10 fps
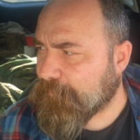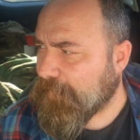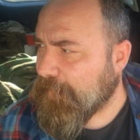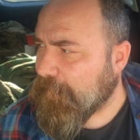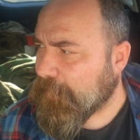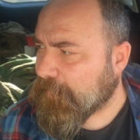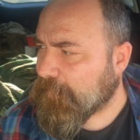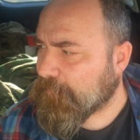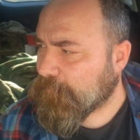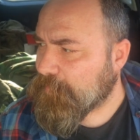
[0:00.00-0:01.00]
And
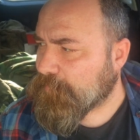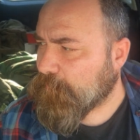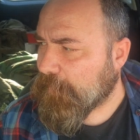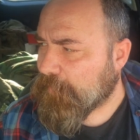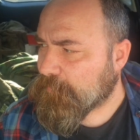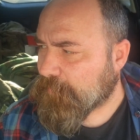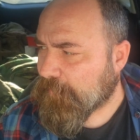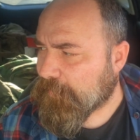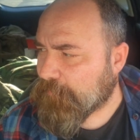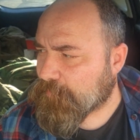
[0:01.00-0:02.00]
the reason why he was like
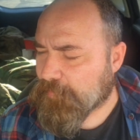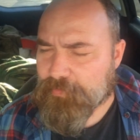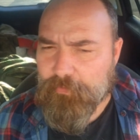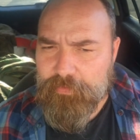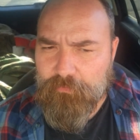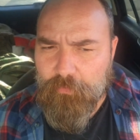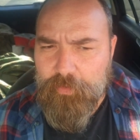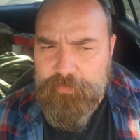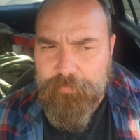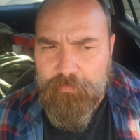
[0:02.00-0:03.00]
so into
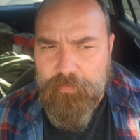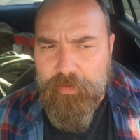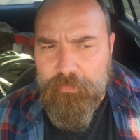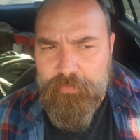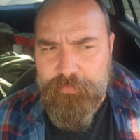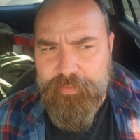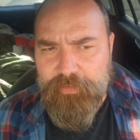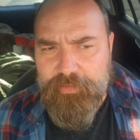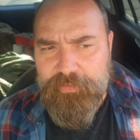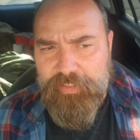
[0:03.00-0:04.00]
Ross Perot was
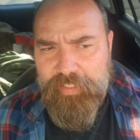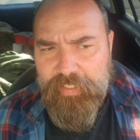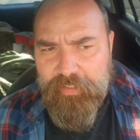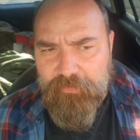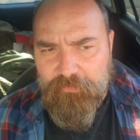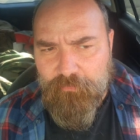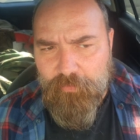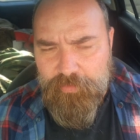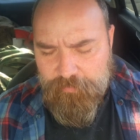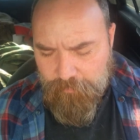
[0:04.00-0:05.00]
because
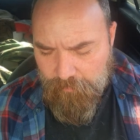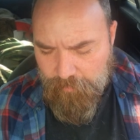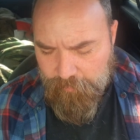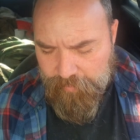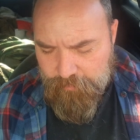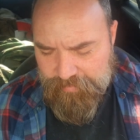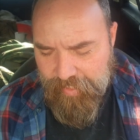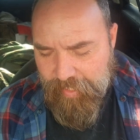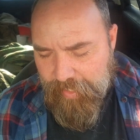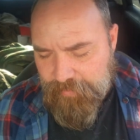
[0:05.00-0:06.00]
Ross Perot, when he was
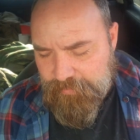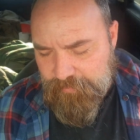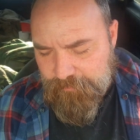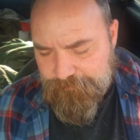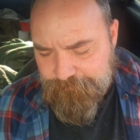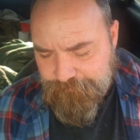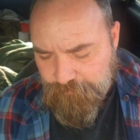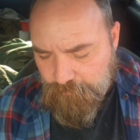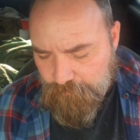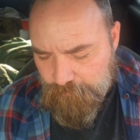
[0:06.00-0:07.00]
asked
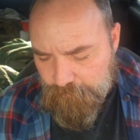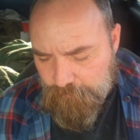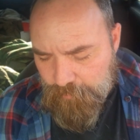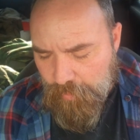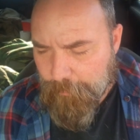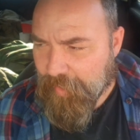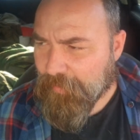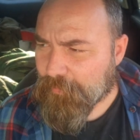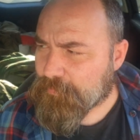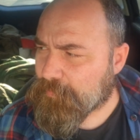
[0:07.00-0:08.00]

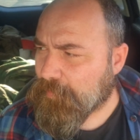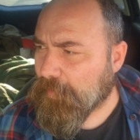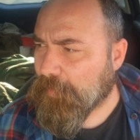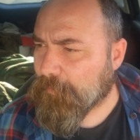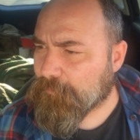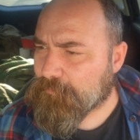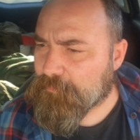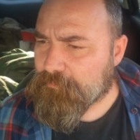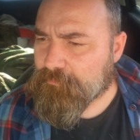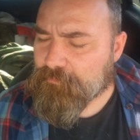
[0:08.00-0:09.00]
about
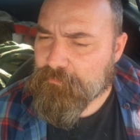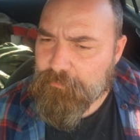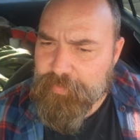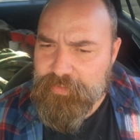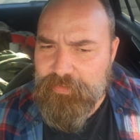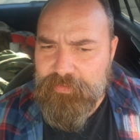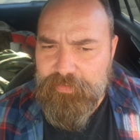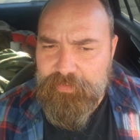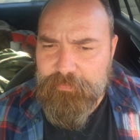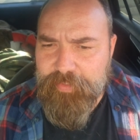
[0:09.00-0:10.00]

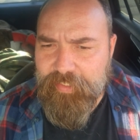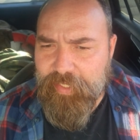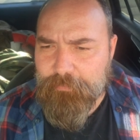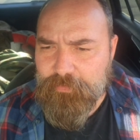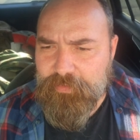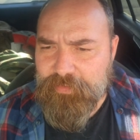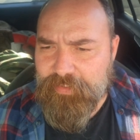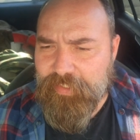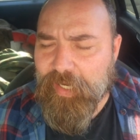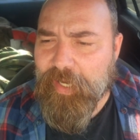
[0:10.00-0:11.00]
businesses being able to
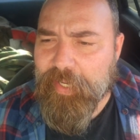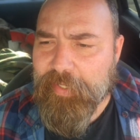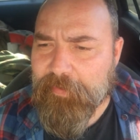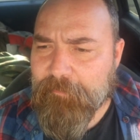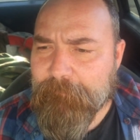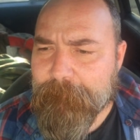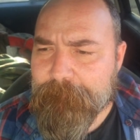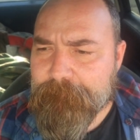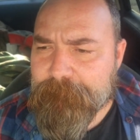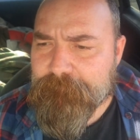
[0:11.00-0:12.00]
deny
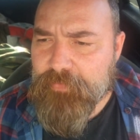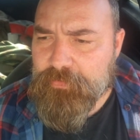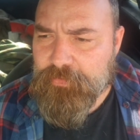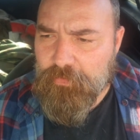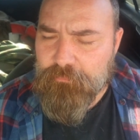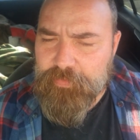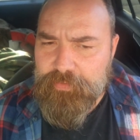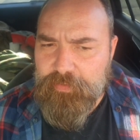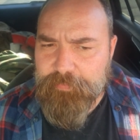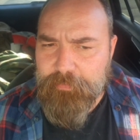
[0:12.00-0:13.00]
service
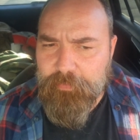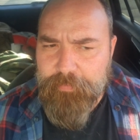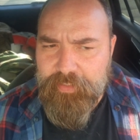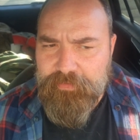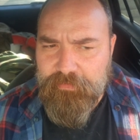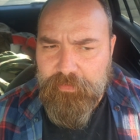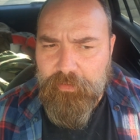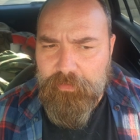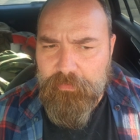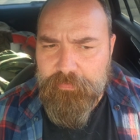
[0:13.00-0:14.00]
to people based on the
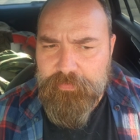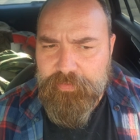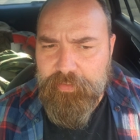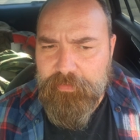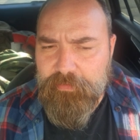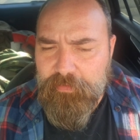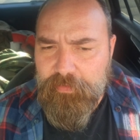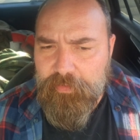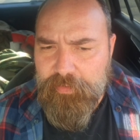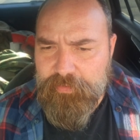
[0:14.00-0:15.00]
color of their skin,
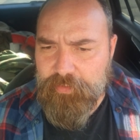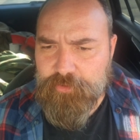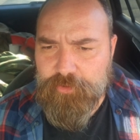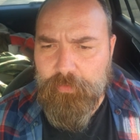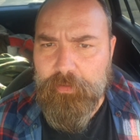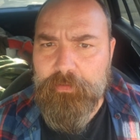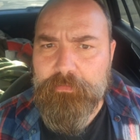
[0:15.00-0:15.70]
he said, "Sure."